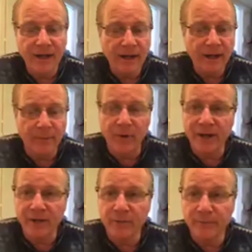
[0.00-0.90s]

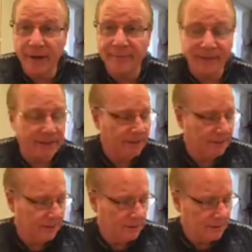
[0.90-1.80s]
brand new puppy,
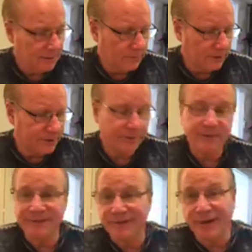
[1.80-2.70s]
which
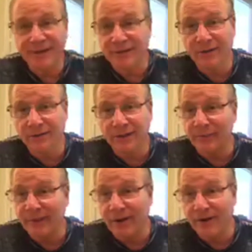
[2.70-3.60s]
is great too, let's
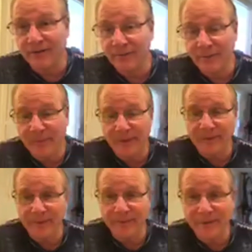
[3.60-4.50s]
be honest. I mean,
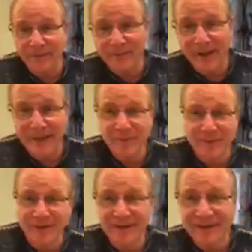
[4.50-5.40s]
puppies would make people happy,
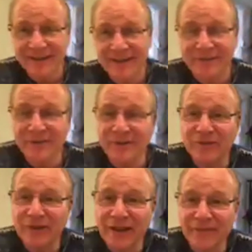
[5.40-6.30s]
but if you could
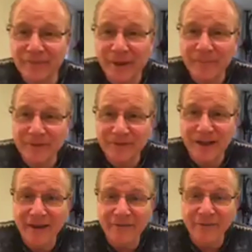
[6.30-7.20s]
save a puppy's
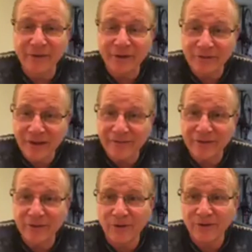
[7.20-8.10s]
life, or you could save a
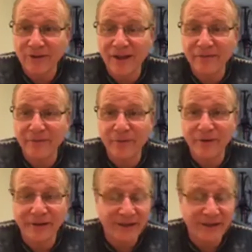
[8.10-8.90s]
dog's life, or